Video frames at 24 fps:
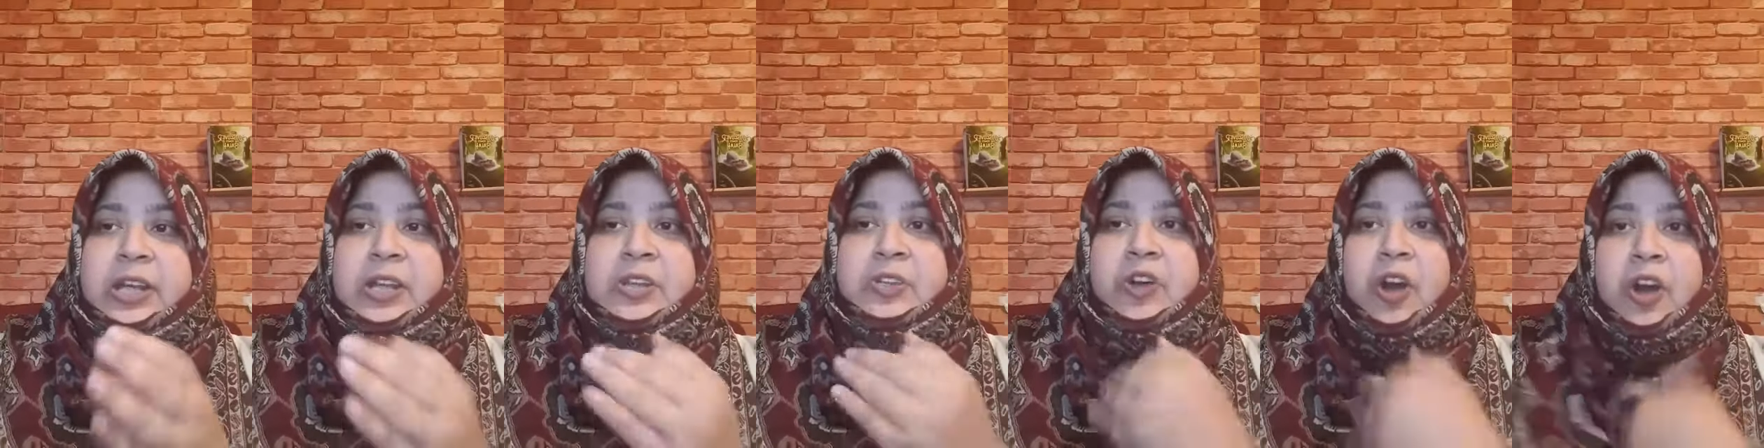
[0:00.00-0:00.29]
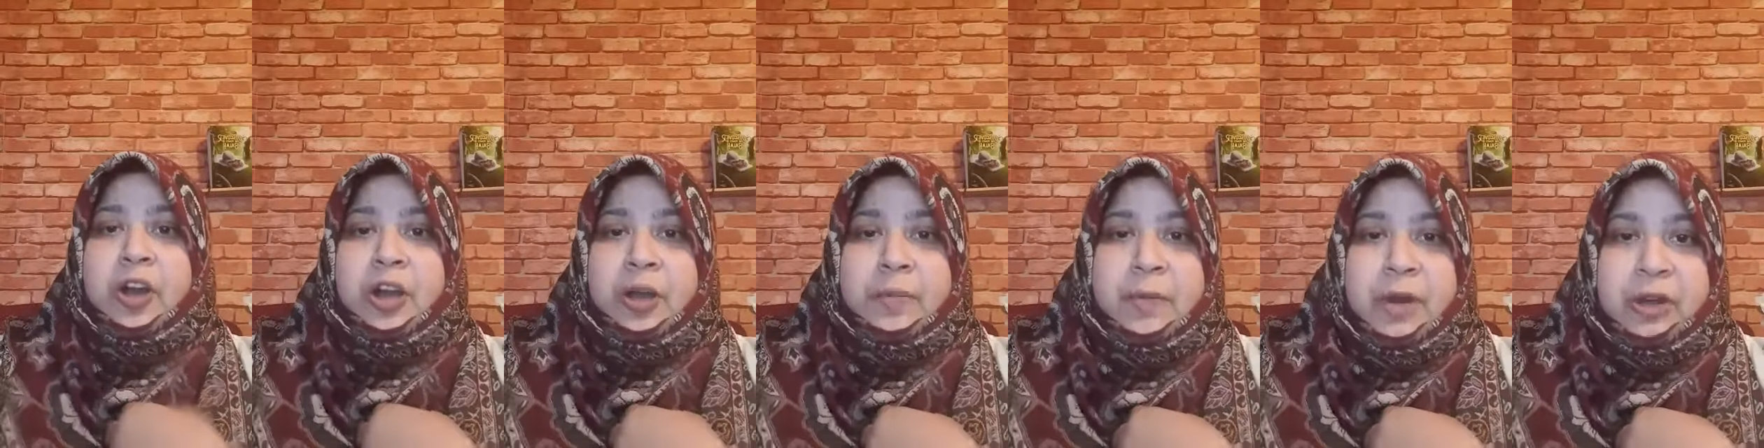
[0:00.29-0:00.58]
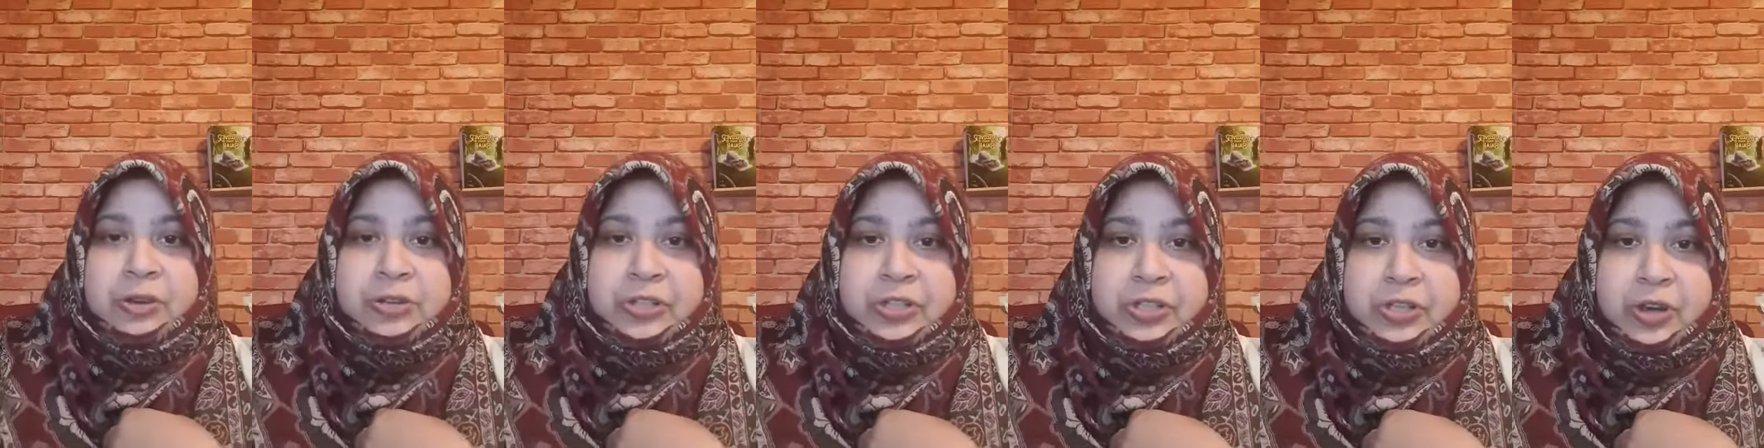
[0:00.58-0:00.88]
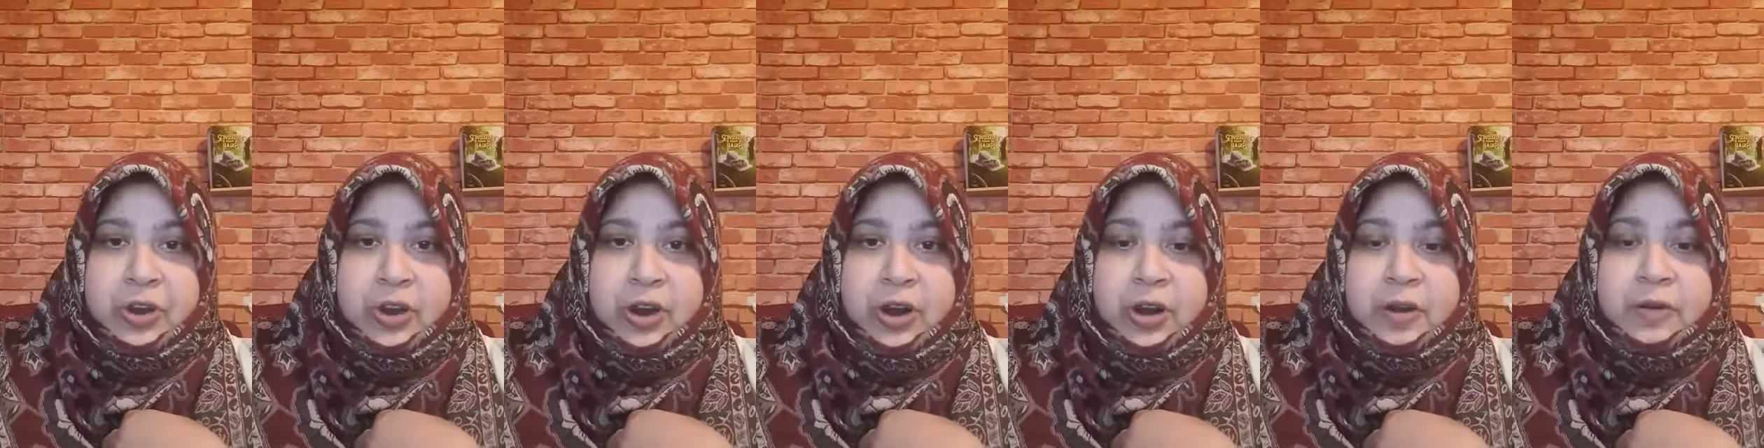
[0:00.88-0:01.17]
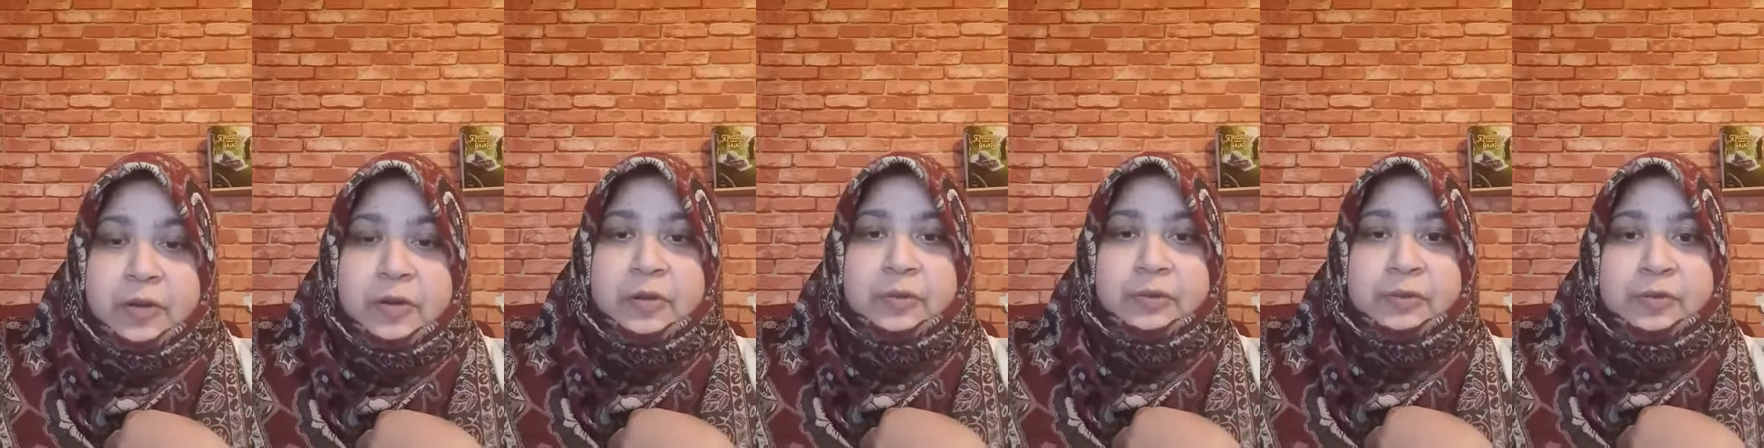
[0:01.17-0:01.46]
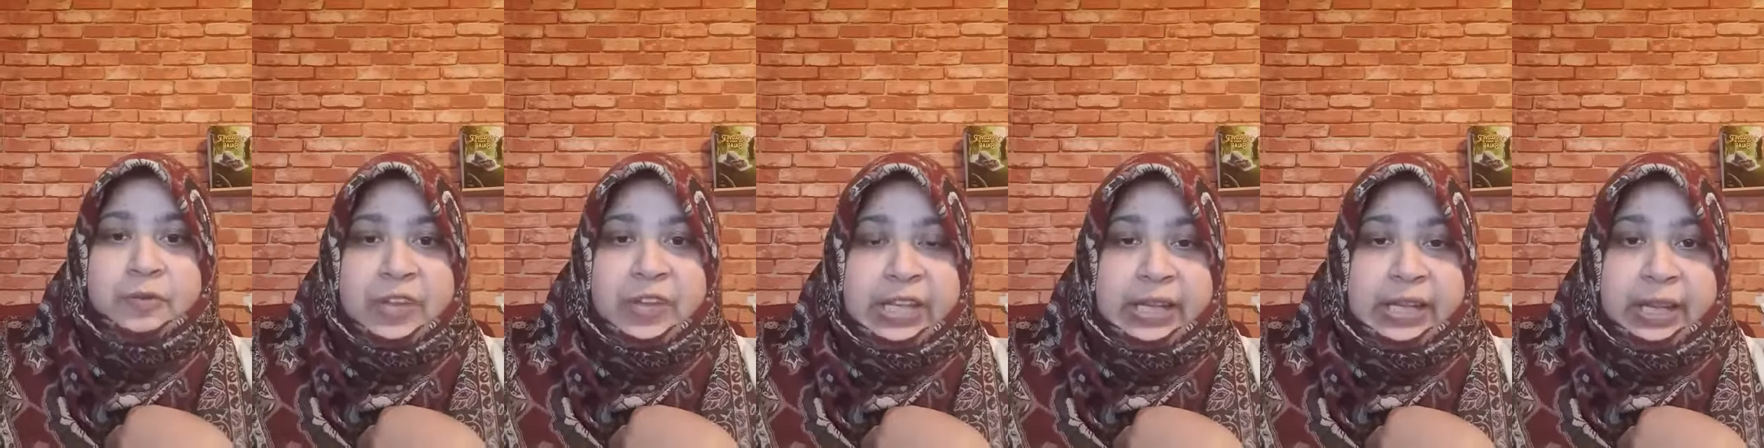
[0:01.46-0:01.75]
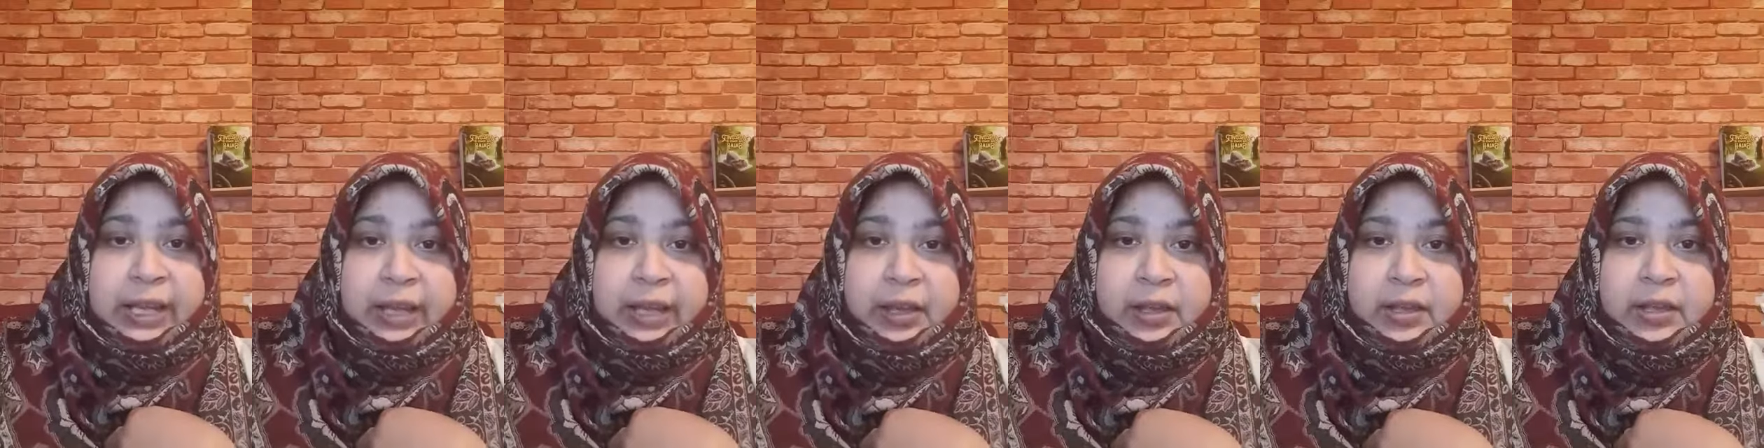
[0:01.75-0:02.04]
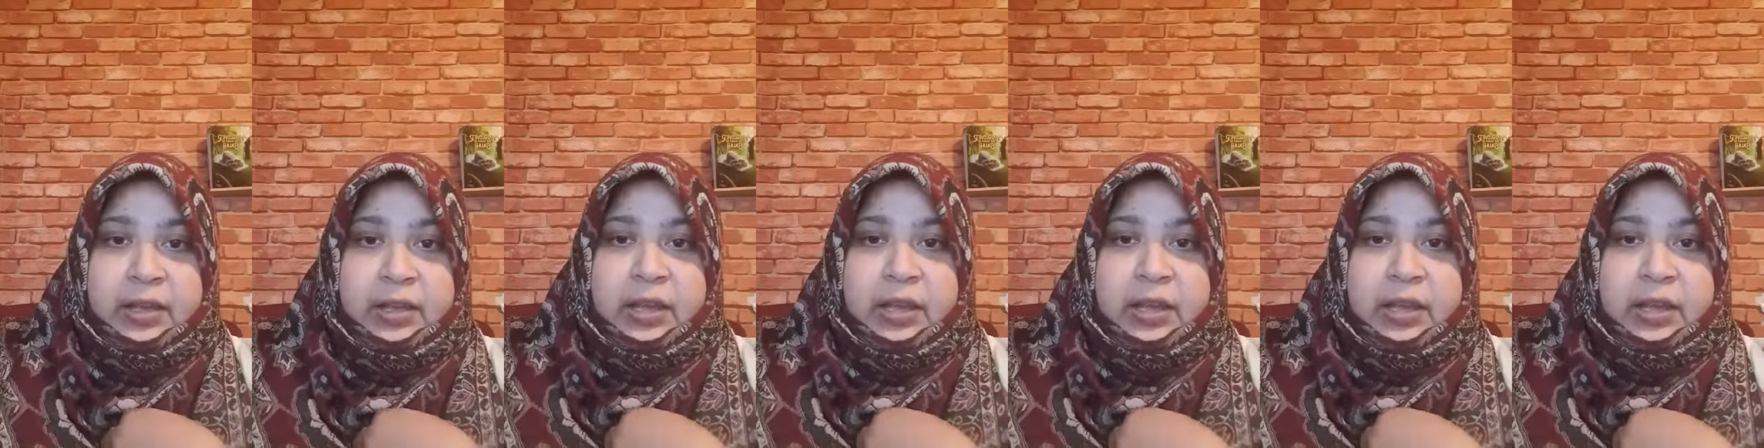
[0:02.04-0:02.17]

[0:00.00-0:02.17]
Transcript: talk about your feeling,